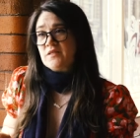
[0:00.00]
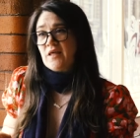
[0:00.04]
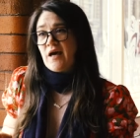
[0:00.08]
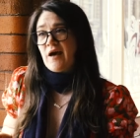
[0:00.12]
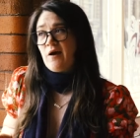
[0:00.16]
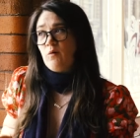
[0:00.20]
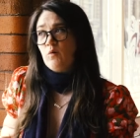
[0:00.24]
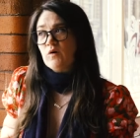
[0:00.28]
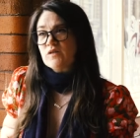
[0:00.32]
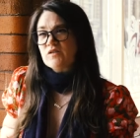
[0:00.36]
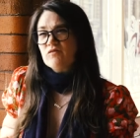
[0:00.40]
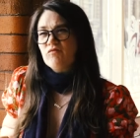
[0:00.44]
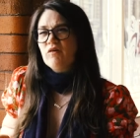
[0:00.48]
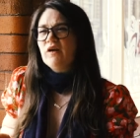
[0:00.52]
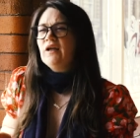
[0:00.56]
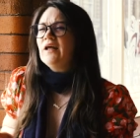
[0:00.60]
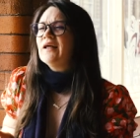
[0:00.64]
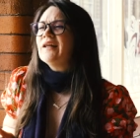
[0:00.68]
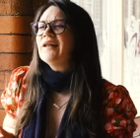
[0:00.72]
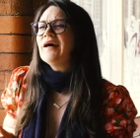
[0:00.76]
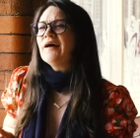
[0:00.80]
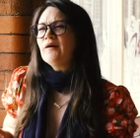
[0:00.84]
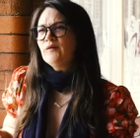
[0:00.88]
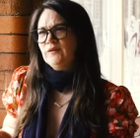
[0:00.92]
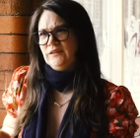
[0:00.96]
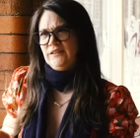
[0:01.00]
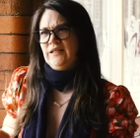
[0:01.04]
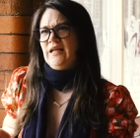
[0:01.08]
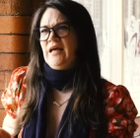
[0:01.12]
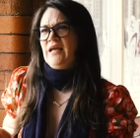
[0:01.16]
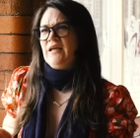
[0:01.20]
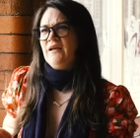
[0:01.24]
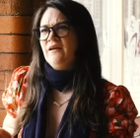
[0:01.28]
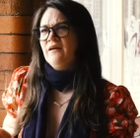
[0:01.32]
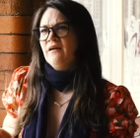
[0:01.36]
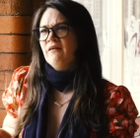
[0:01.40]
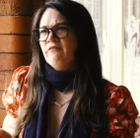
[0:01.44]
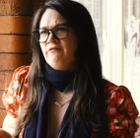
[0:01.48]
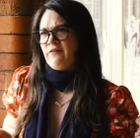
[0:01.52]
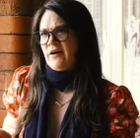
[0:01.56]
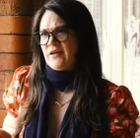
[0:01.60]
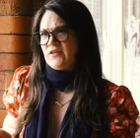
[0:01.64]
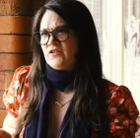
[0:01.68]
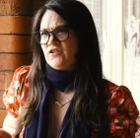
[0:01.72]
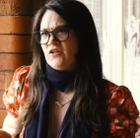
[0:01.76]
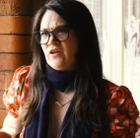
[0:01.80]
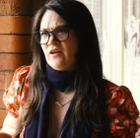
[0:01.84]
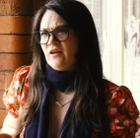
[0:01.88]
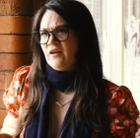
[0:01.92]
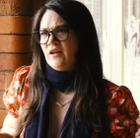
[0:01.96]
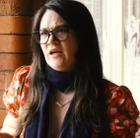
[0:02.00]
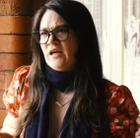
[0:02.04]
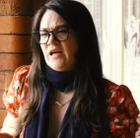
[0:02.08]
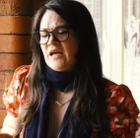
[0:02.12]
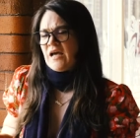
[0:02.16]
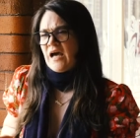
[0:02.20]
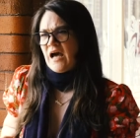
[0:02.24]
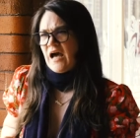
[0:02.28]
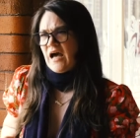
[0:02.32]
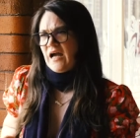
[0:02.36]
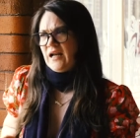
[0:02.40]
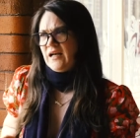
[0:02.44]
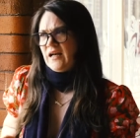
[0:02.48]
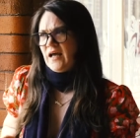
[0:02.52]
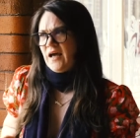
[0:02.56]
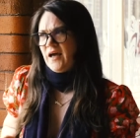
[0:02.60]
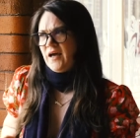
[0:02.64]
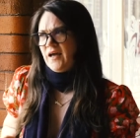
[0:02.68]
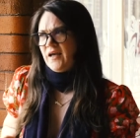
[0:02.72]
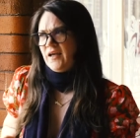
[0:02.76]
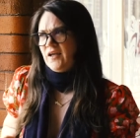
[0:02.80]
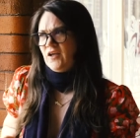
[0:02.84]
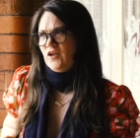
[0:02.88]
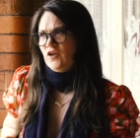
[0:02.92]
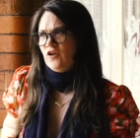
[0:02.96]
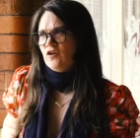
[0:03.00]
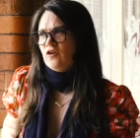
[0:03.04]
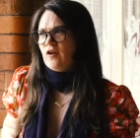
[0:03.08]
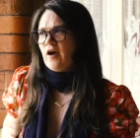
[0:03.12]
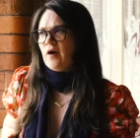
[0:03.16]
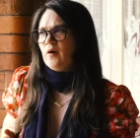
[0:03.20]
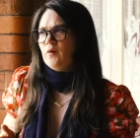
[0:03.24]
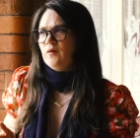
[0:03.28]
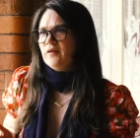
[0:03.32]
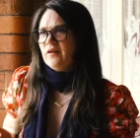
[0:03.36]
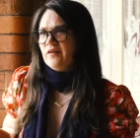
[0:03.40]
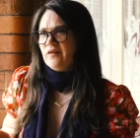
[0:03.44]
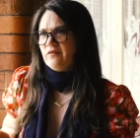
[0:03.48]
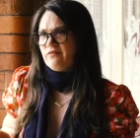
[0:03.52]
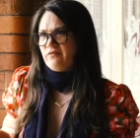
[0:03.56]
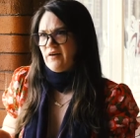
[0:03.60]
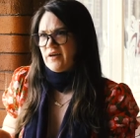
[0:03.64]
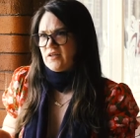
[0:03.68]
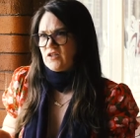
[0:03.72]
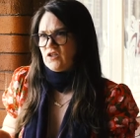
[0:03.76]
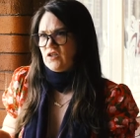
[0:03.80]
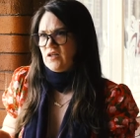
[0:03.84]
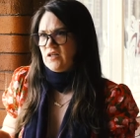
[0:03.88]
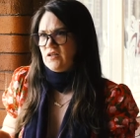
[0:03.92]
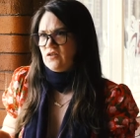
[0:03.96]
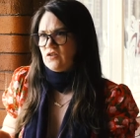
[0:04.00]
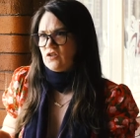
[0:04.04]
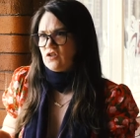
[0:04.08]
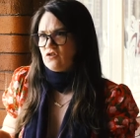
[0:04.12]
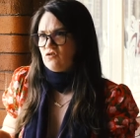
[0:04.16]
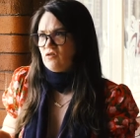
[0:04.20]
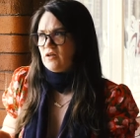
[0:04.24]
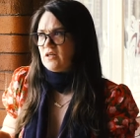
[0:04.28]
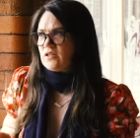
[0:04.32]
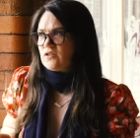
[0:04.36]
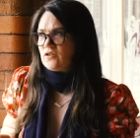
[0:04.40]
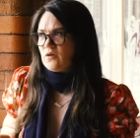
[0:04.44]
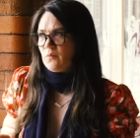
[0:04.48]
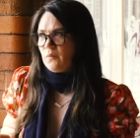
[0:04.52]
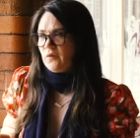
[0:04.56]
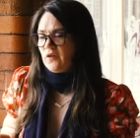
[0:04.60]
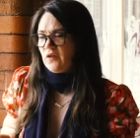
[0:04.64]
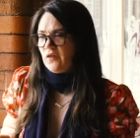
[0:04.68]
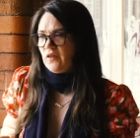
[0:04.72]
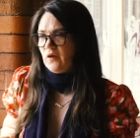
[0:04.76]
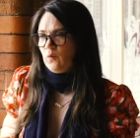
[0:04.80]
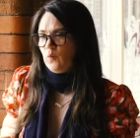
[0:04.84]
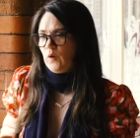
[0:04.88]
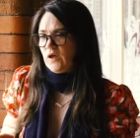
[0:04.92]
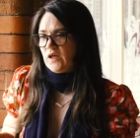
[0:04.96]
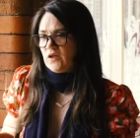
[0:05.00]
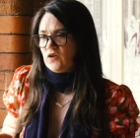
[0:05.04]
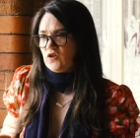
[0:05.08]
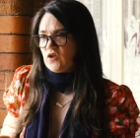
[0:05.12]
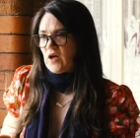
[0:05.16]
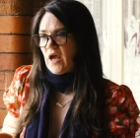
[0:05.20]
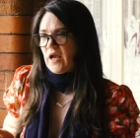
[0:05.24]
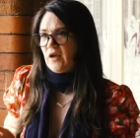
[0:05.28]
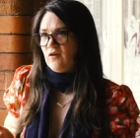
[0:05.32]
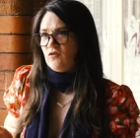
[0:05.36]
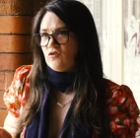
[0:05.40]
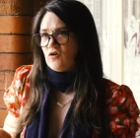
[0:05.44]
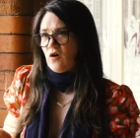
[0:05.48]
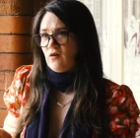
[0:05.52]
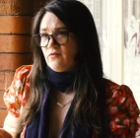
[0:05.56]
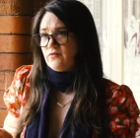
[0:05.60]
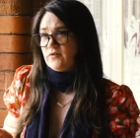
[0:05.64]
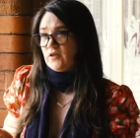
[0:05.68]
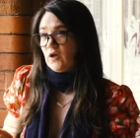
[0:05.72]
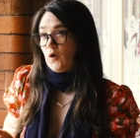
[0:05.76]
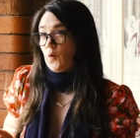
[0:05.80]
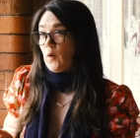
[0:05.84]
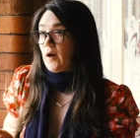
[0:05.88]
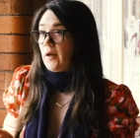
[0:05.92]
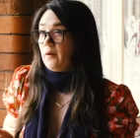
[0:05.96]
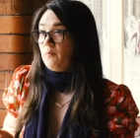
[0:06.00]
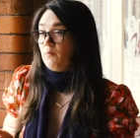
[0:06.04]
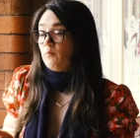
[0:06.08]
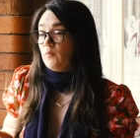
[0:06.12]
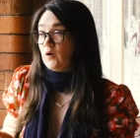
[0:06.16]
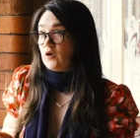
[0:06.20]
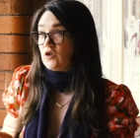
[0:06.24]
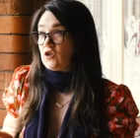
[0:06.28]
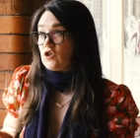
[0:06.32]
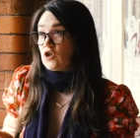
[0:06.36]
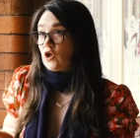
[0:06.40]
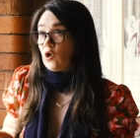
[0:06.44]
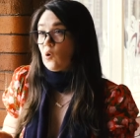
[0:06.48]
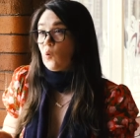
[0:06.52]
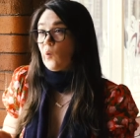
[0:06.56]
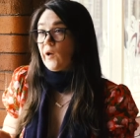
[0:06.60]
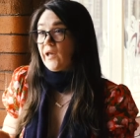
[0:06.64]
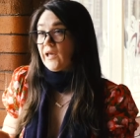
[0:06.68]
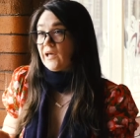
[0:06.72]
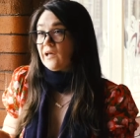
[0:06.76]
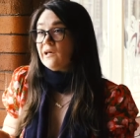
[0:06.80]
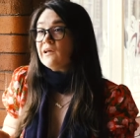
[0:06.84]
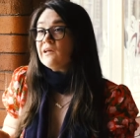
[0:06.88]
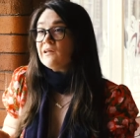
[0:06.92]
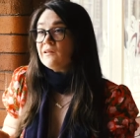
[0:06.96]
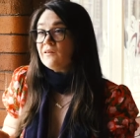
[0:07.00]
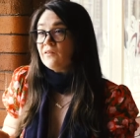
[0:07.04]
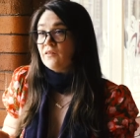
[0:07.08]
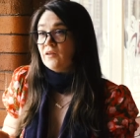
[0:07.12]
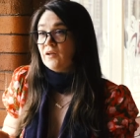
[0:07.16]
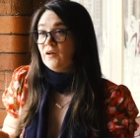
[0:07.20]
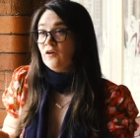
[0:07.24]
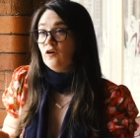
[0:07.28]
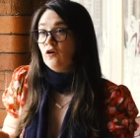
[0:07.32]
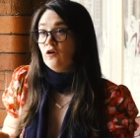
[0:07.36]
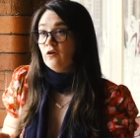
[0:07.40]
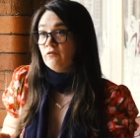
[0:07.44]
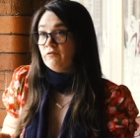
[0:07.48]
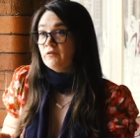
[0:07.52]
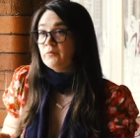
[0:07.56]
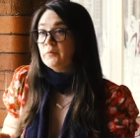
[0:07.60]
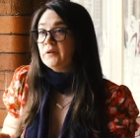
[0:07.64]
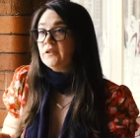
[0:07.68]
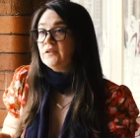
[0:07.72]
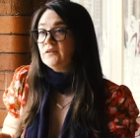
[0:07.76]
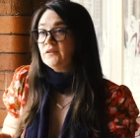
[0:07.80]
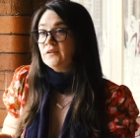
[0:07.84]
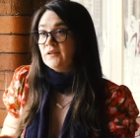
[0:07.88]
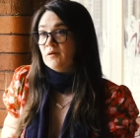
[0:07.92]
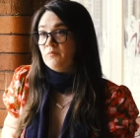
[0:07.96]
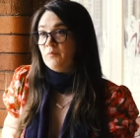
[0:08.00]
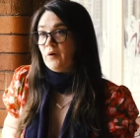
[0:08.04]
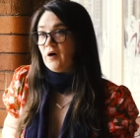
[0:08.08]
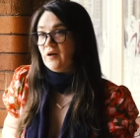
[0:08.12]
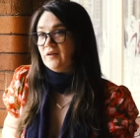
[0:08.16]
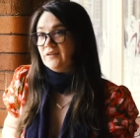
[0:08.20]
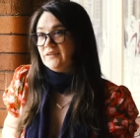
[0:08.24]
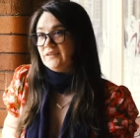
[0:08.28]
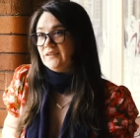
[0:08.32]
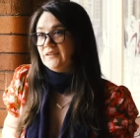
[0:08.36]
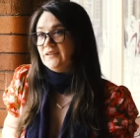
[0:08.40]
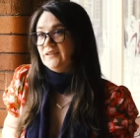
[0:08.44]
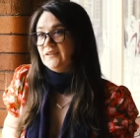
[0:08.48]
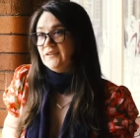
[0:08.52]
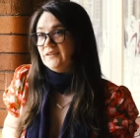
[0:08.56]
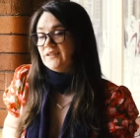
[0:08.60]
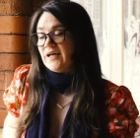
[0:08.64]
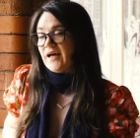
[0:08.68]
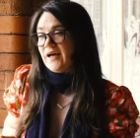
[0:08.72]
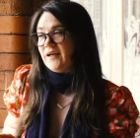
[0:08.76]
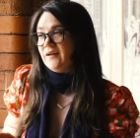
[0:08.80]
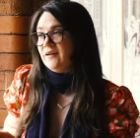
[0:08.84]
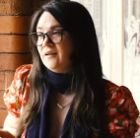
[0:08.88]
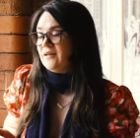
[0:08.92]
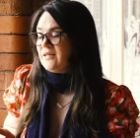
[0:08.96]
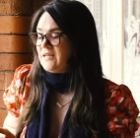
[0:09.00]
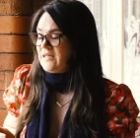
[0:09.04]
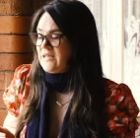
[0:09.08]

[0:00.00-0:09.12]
that I wasn't really allowed to like fashion. And I know that the fashion industry is something that we can change often quite much quicker than governments and policies, and